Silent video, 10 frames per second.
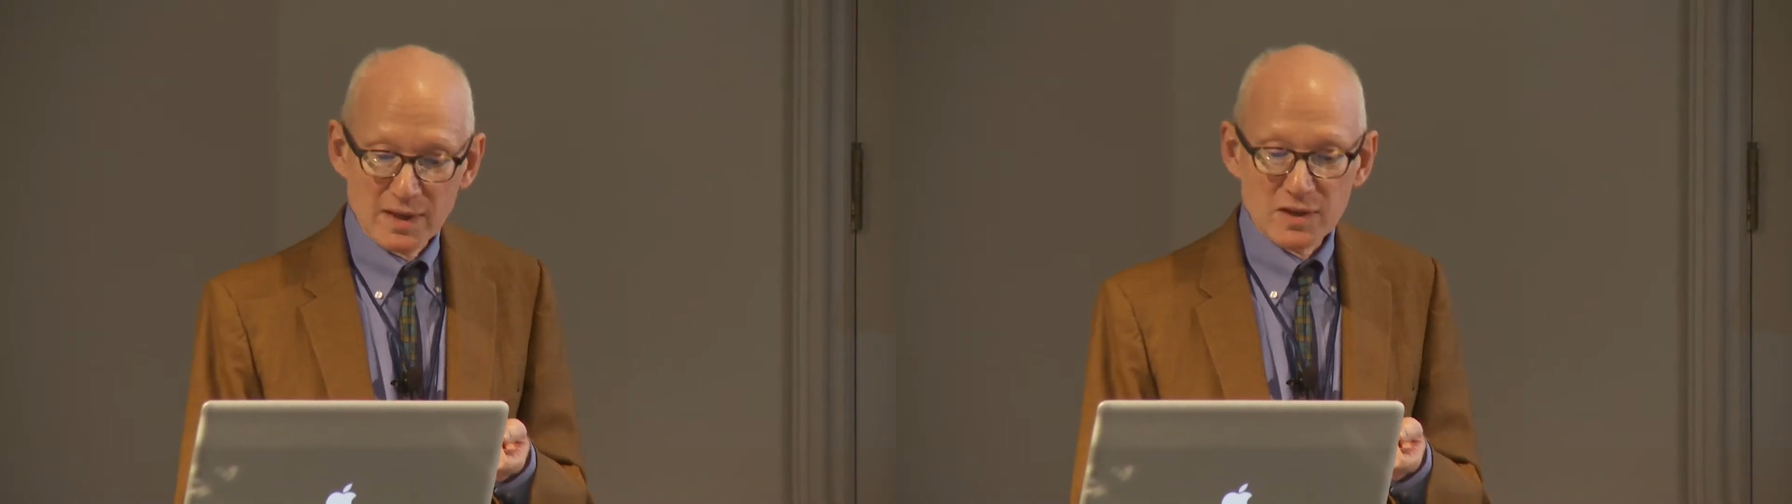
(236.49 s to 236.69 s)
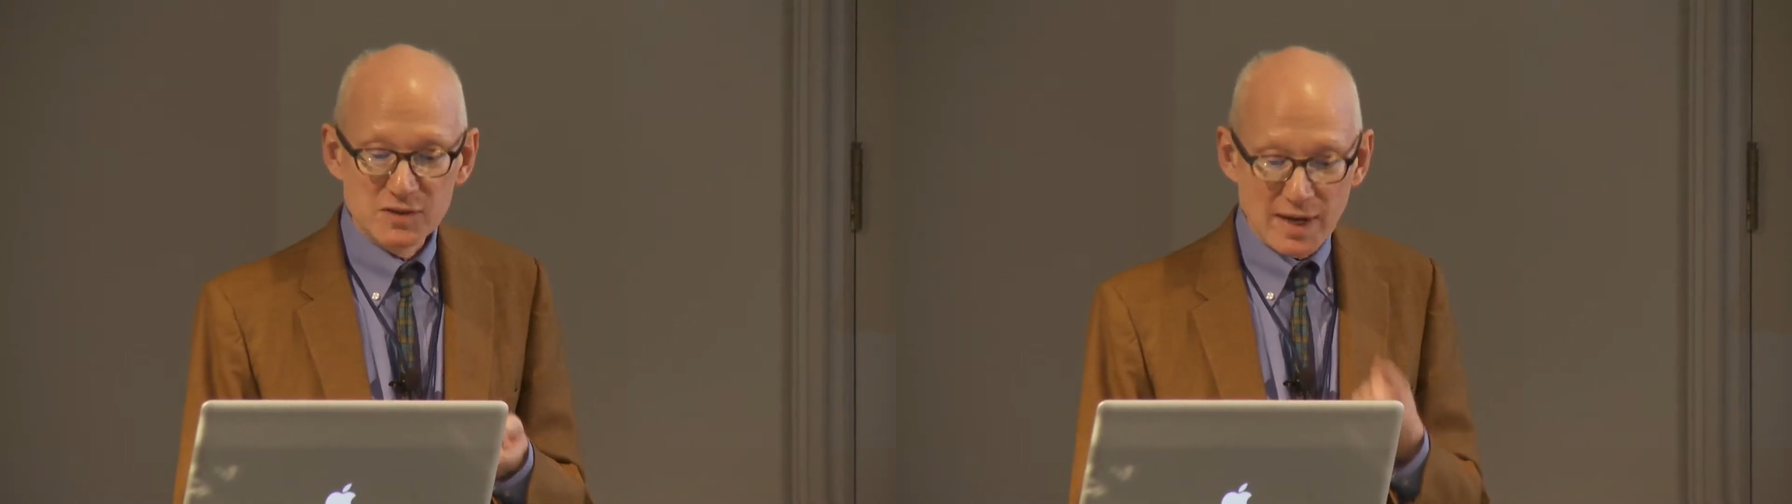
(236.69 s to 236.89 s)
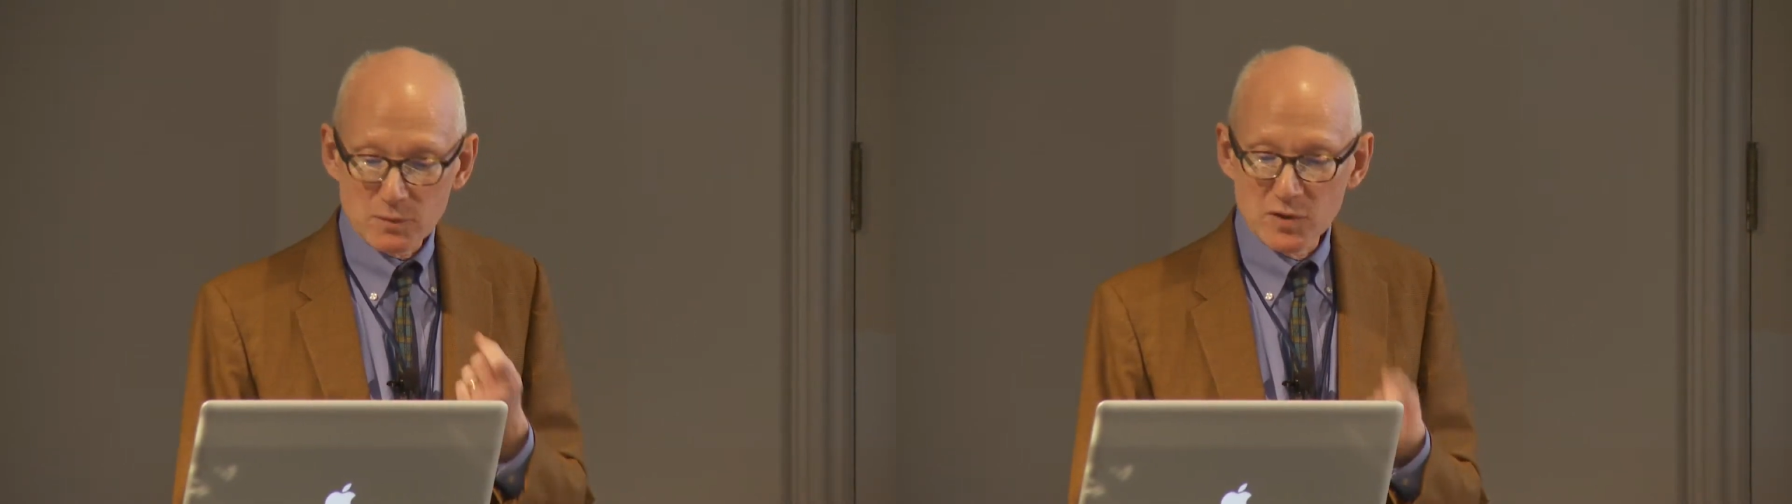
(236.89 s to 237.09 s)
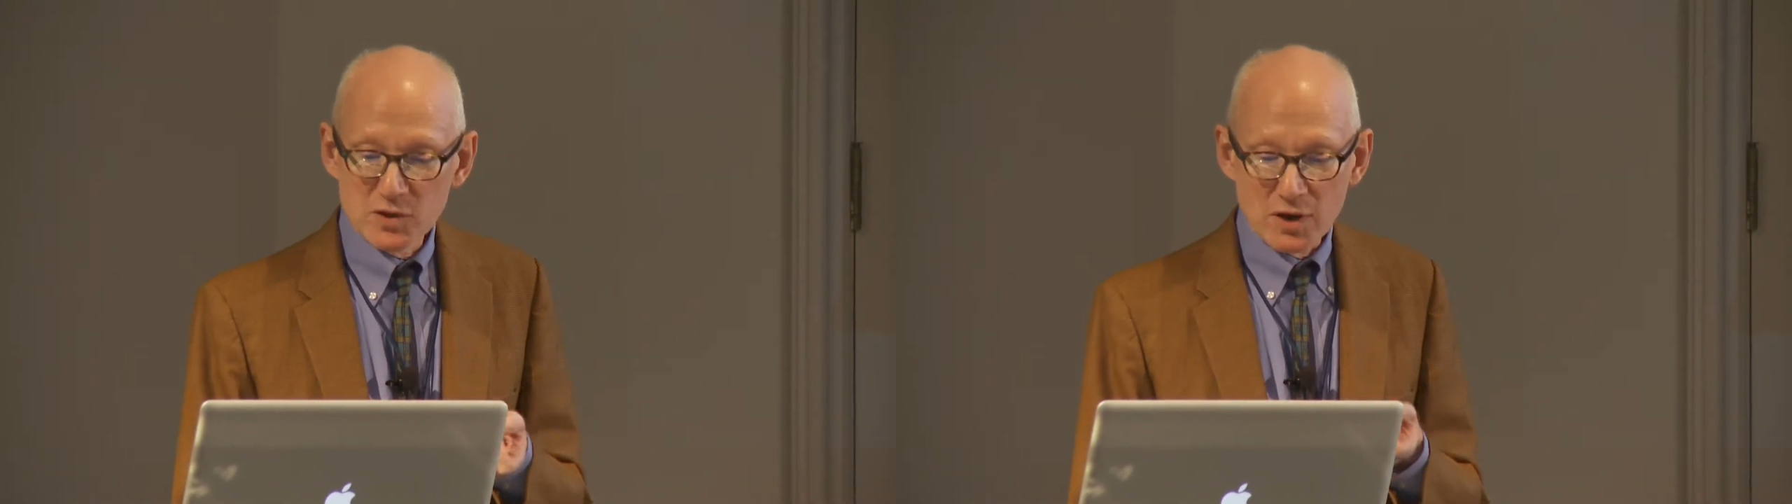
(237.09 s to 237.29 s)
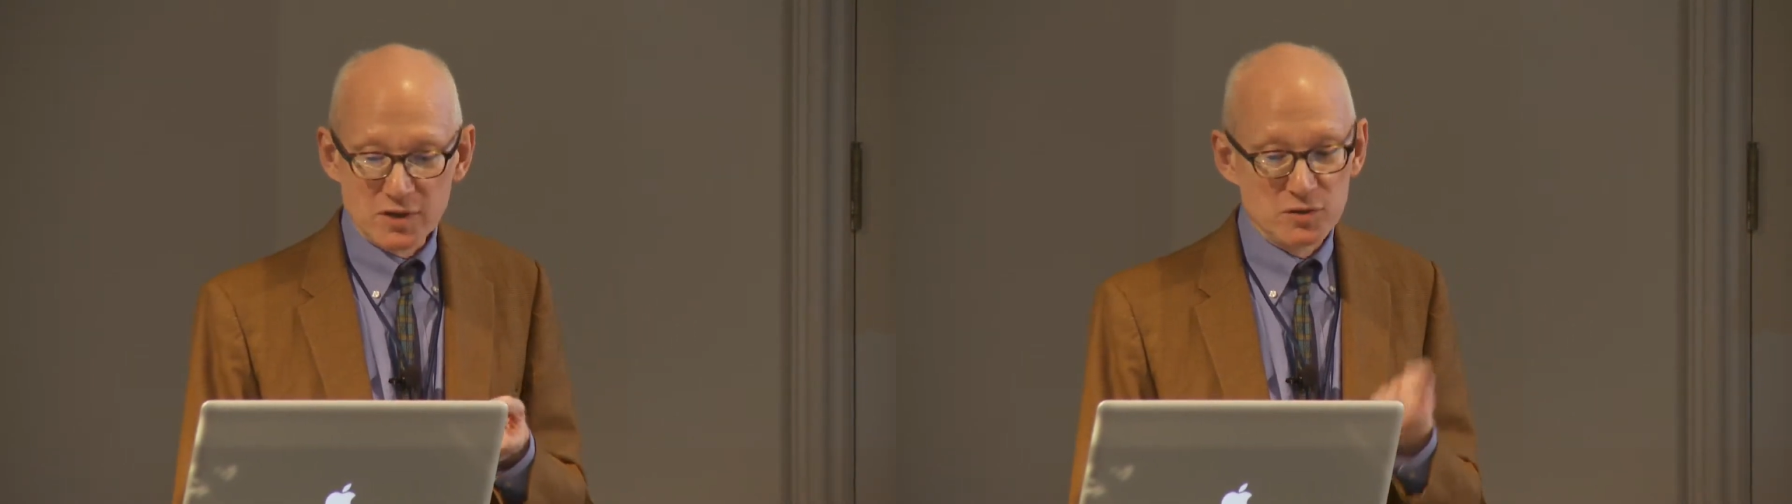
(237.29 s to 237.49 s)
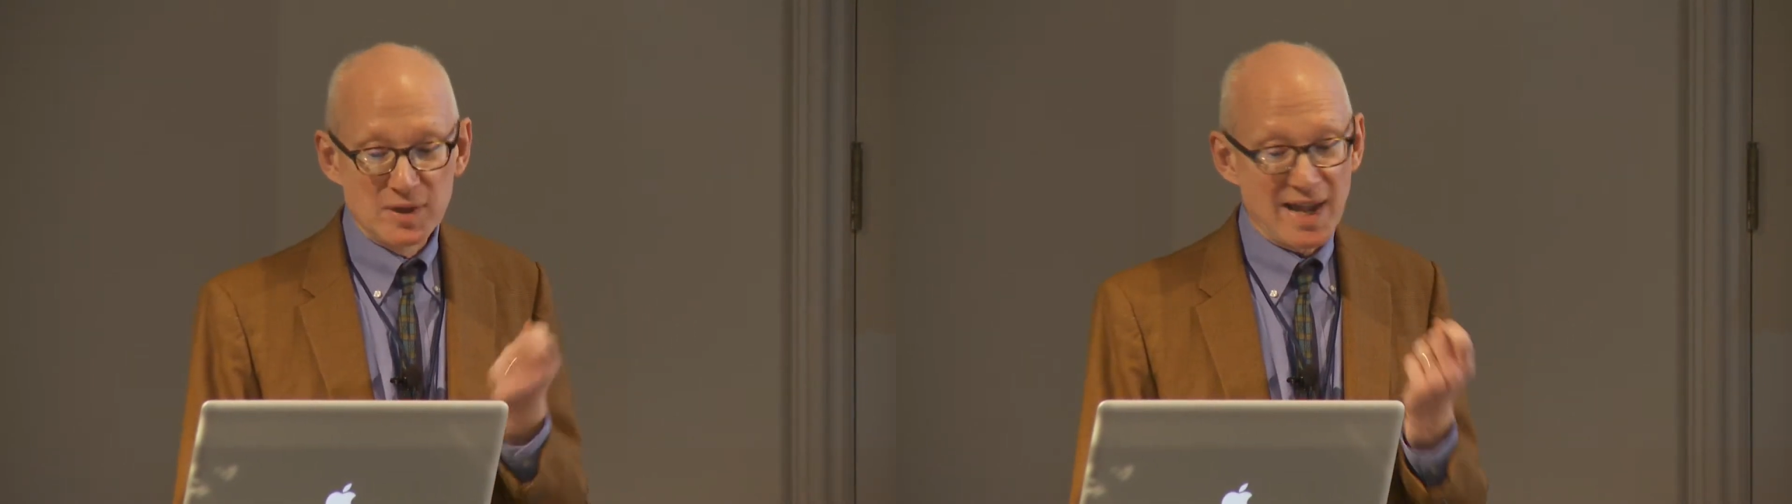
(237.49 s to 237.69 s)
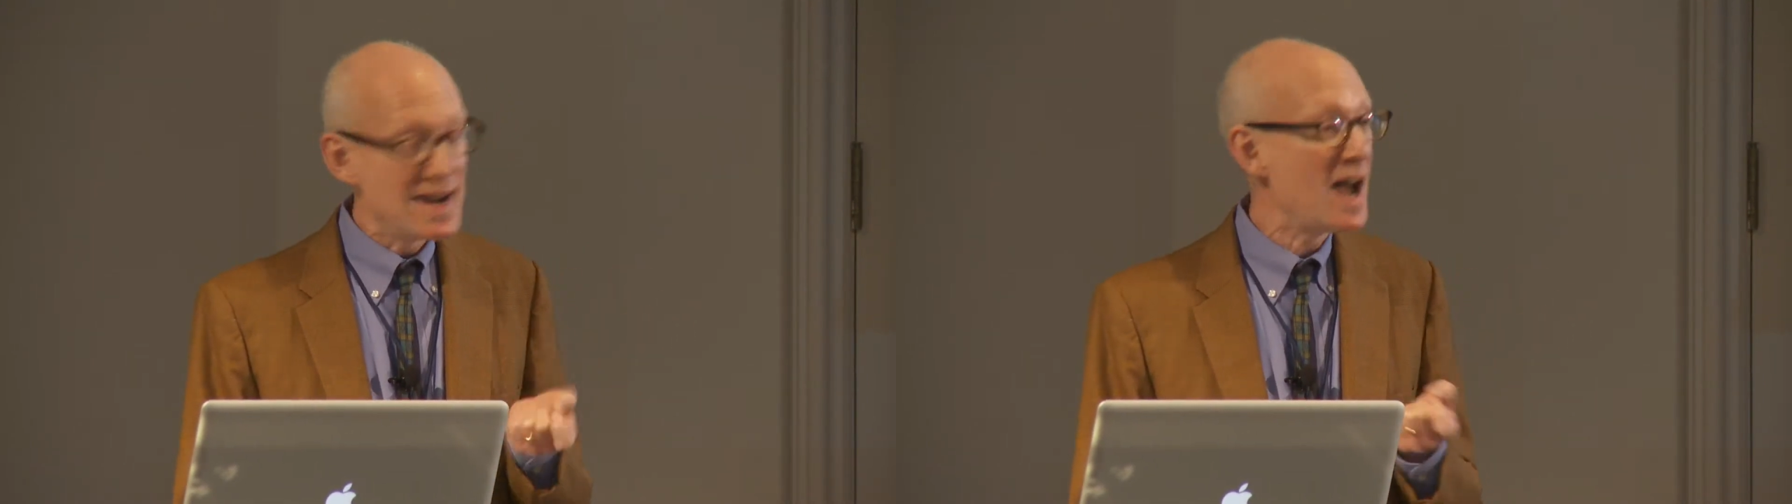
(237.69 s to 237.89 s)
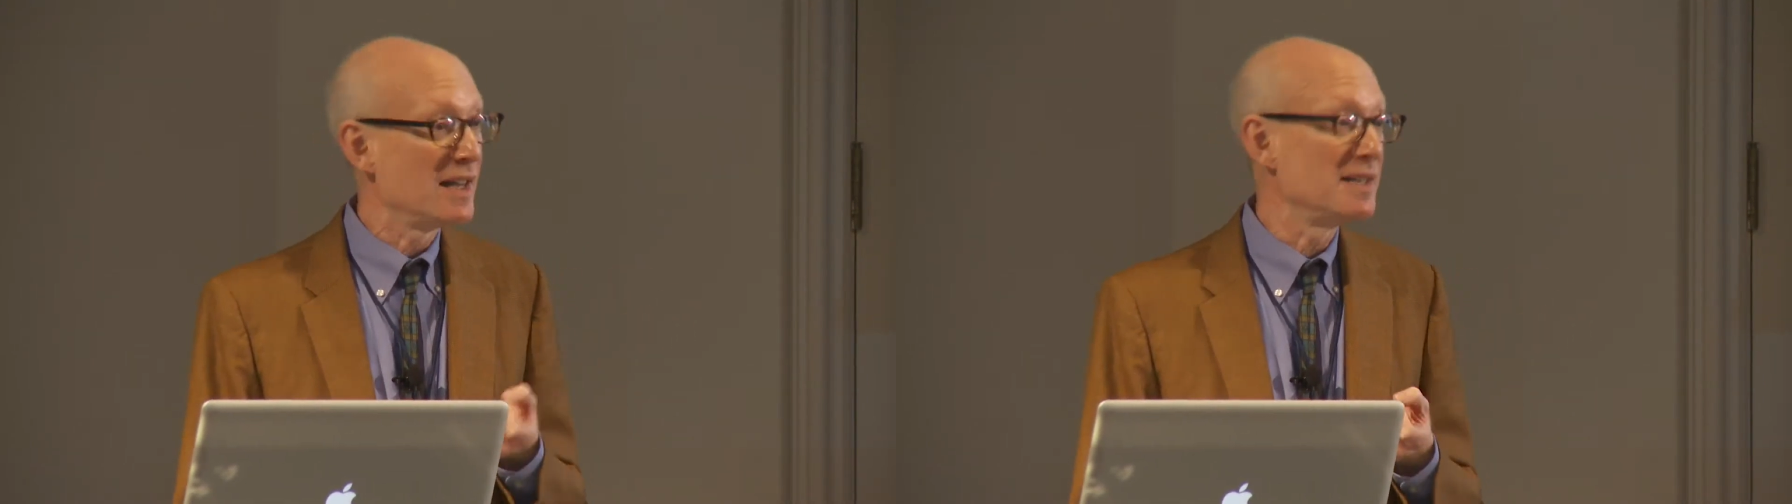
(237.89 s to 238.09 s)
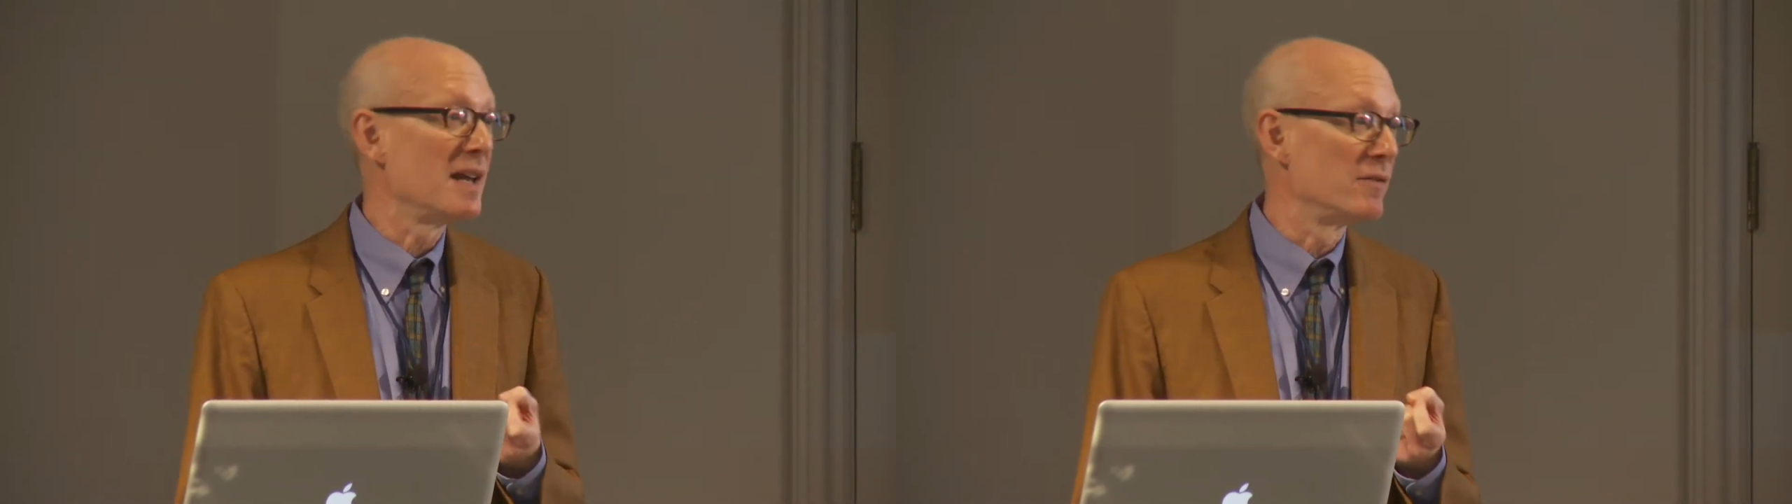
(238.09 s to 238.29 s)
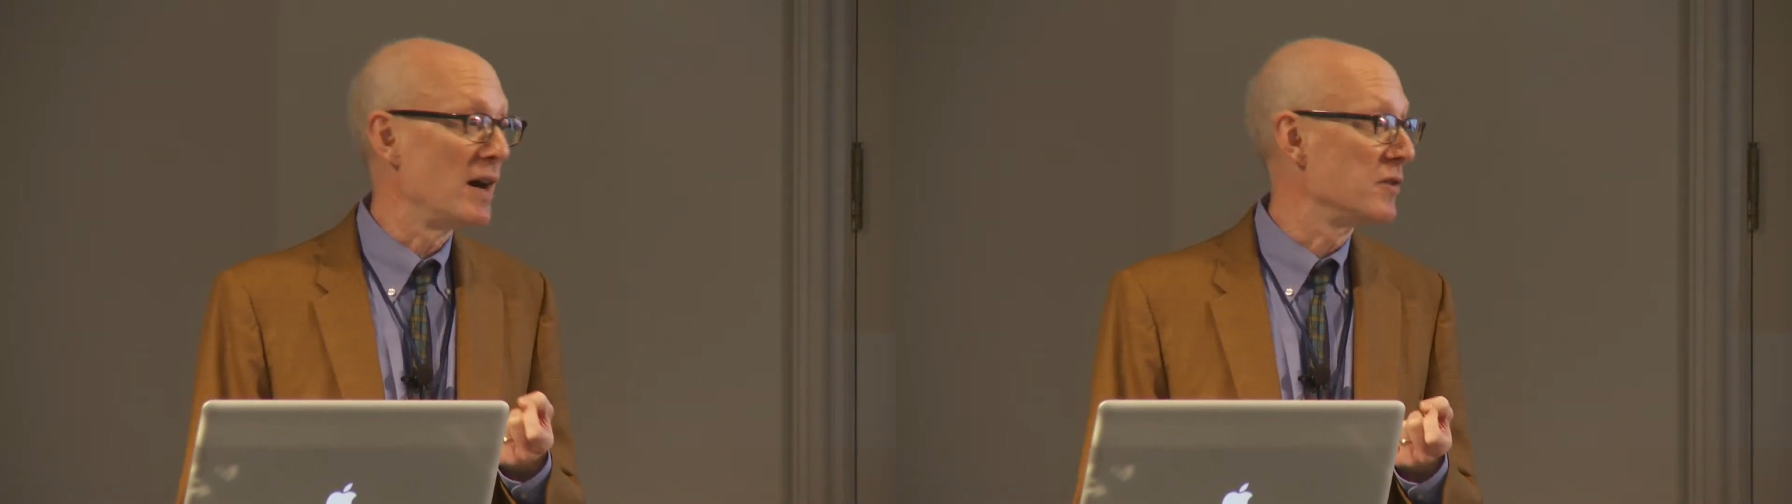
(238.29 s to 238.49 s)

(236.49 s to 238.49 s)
The second result is you cannot identify